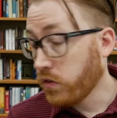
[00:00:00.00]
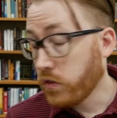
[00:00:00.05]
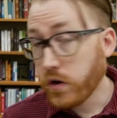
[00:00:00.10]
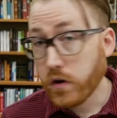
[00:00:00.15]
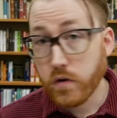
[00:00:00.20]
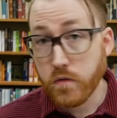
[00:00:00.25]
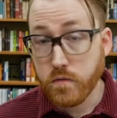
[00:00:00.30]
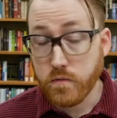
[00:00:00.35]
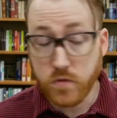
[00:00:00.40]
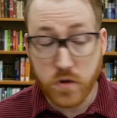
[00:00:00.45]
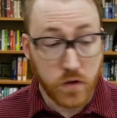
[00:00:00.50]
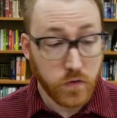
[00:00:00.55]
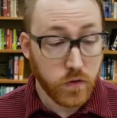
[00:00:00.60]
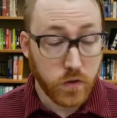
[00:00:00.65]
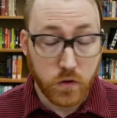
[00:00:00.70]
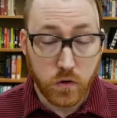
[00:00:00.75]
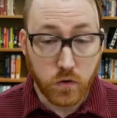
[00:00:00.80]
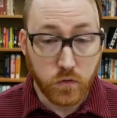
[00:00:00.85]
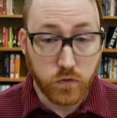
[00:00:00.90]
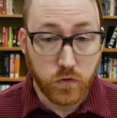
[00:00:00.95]
They're
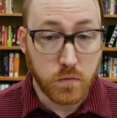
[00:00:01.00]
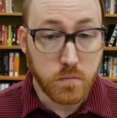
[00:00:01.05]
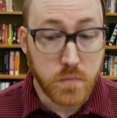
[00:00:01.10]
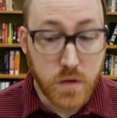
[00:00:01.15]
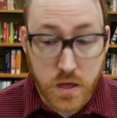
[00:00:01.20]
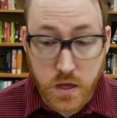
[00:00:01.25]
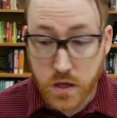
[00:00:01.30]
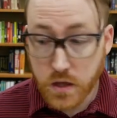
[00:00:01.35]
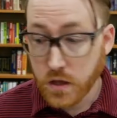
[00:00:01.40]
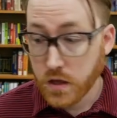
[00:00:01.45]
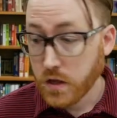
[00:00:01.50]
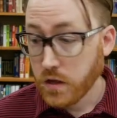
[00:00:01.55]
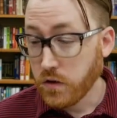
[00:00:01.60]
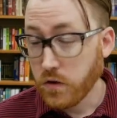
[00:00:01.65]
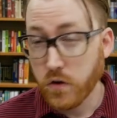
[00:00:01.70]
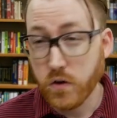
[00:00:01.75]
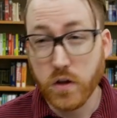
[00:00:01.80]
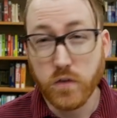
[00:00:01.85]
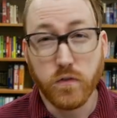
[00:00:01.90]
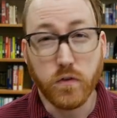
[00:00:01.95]
difficult for me.
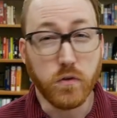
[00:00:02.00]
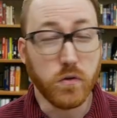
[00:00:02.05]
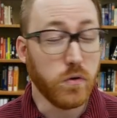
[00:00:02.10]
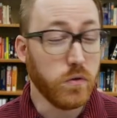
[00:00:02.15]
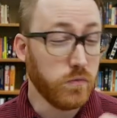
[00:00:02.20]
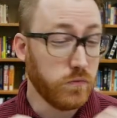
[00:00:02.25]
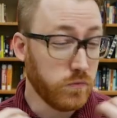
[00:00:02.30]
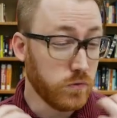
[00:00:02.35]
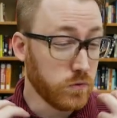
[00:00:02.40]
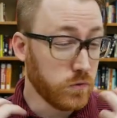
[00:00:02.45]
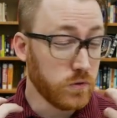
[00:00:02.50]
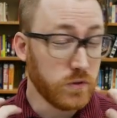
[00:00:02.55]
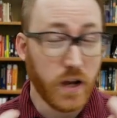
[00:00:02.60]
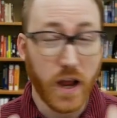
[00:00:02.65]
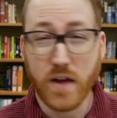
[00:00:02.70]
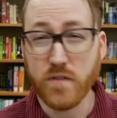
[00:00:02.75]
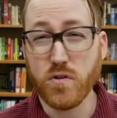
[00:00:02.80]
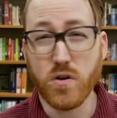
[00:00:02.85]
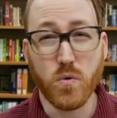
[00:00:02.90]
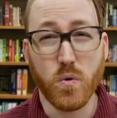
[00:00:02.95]
They're difficult for
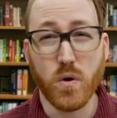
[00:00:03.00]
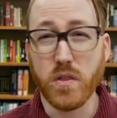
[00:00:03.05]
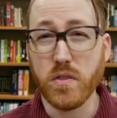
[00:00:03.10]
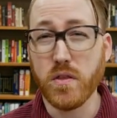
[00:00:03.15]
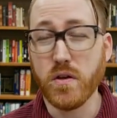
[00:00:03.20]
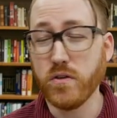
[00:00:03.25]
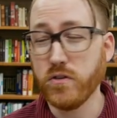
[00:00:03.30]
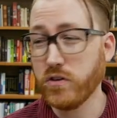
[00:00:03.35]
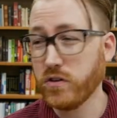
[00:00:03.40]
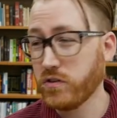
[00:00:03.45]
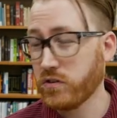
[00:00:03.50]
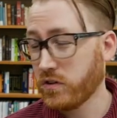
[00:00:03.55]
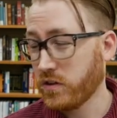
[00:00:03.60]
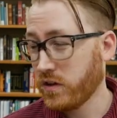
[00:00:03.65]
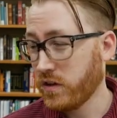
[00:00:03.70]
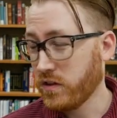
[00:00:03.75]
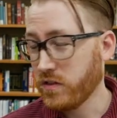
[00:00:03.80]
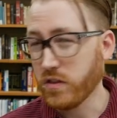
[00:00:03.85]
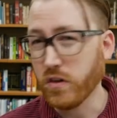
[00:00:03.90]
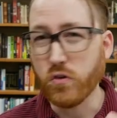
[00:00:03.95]
everyone.
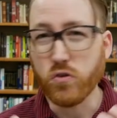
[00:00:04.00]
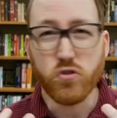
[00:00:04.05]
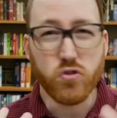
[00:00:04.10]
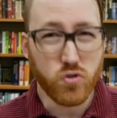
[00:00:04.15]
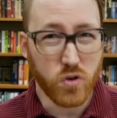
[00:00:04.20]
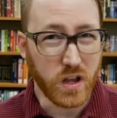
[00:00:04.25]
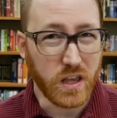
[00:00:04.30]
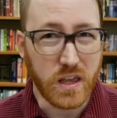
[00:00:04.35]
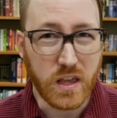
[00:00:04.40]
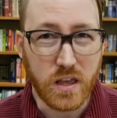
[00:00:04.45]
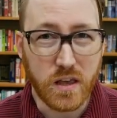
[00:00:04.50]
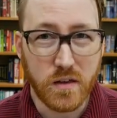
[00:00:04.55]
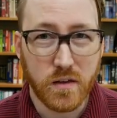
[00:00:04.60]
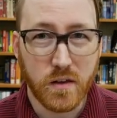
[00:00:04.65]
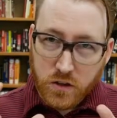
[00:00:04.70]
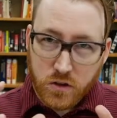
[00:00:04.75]
They're tricky.